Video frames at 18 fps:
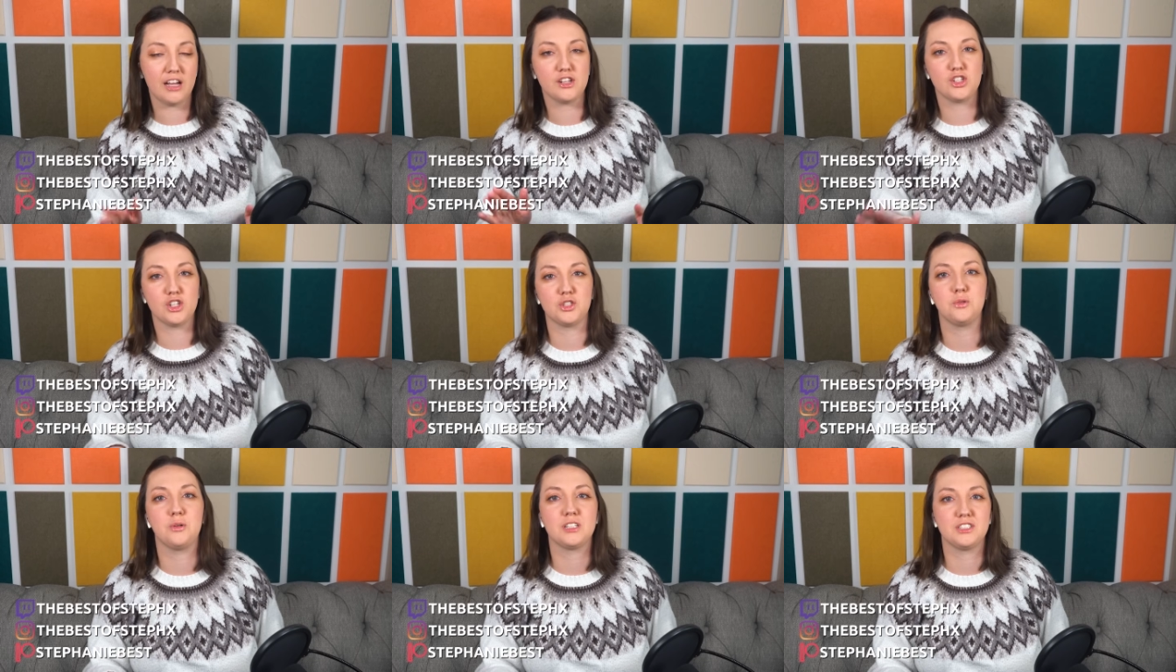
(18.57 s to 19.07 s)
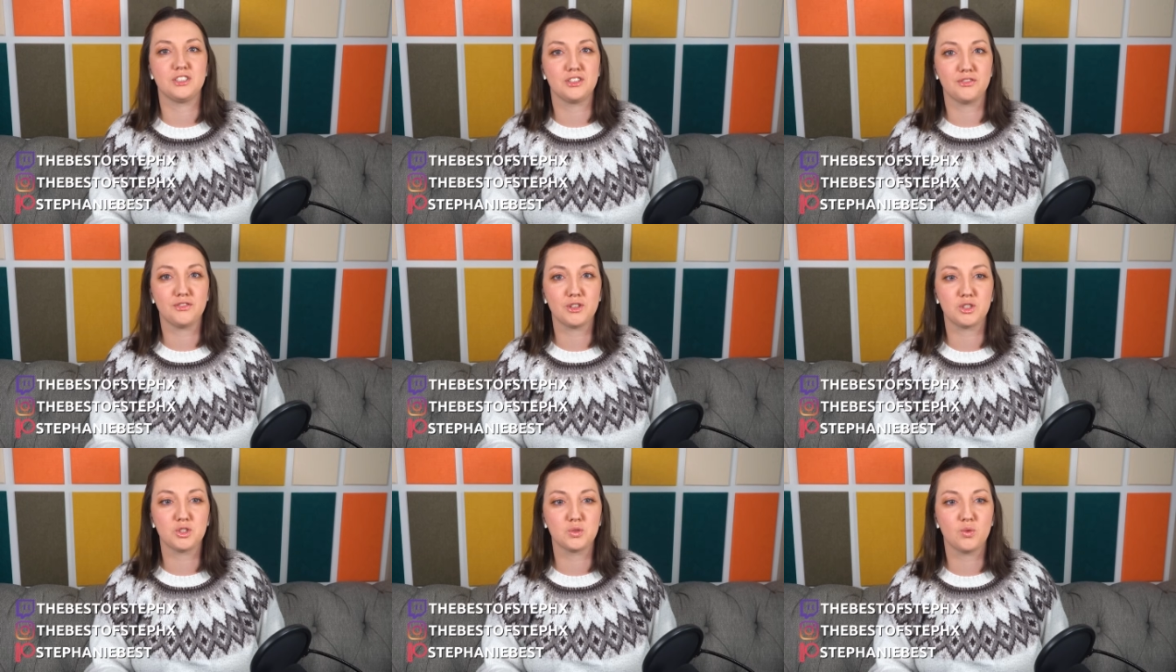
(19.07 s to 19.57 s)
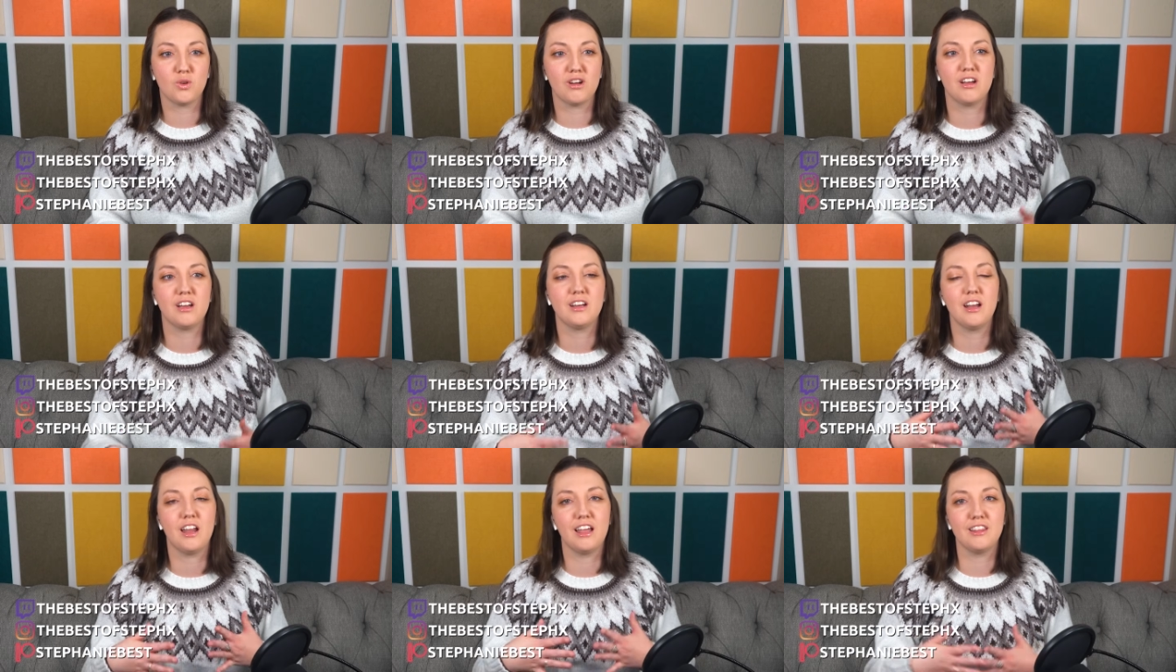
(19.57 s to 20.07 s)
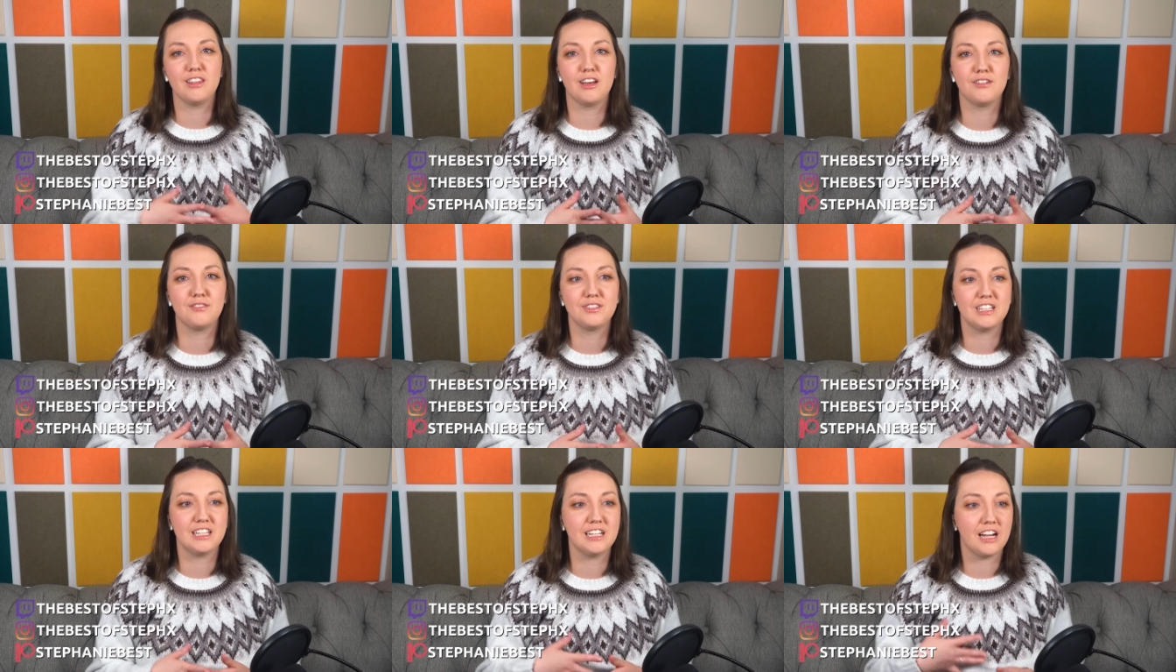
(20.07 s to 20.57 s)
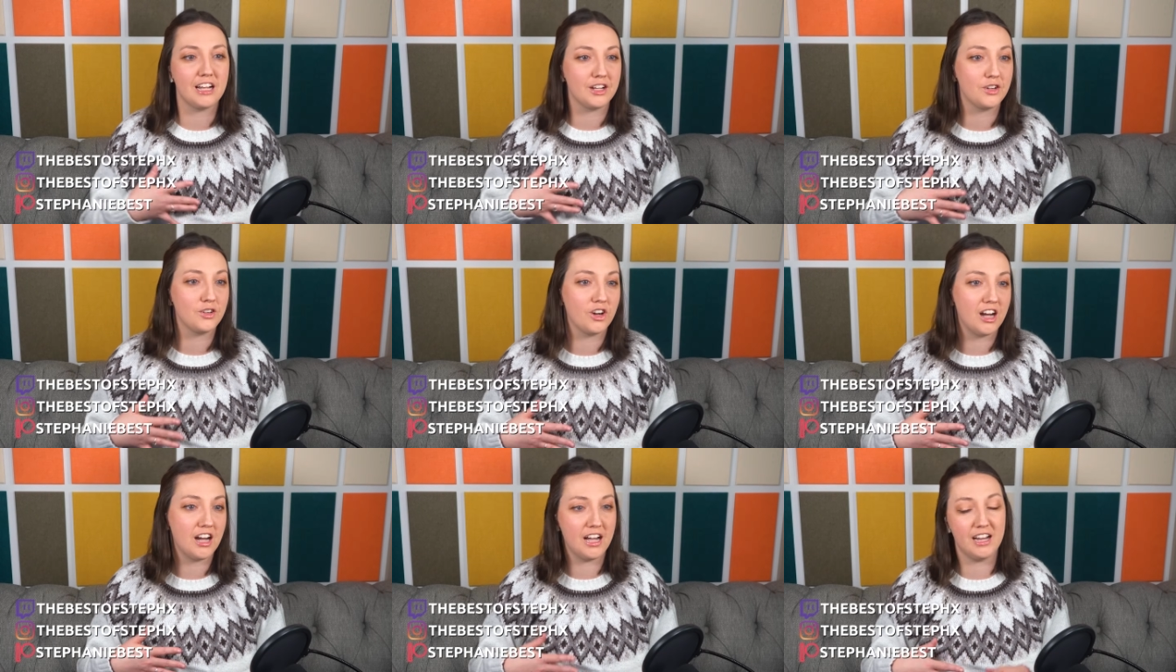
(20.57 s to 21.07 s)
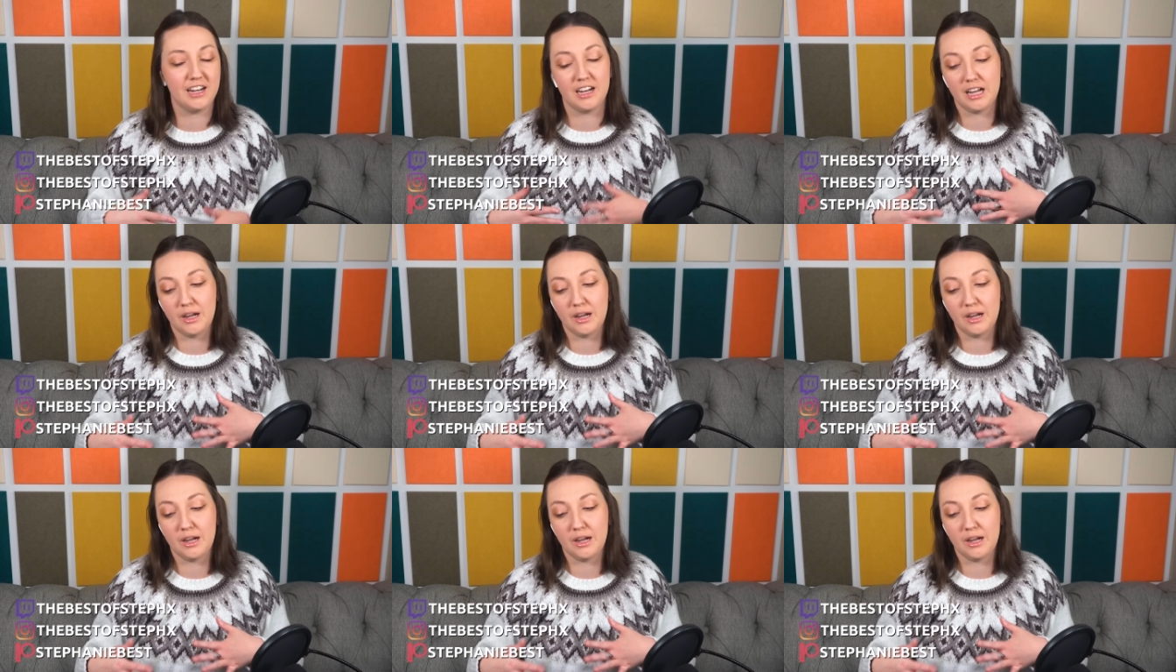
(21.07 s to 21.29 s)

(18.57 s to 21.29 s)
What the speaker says: I just watched the first one. I loved it. I cried.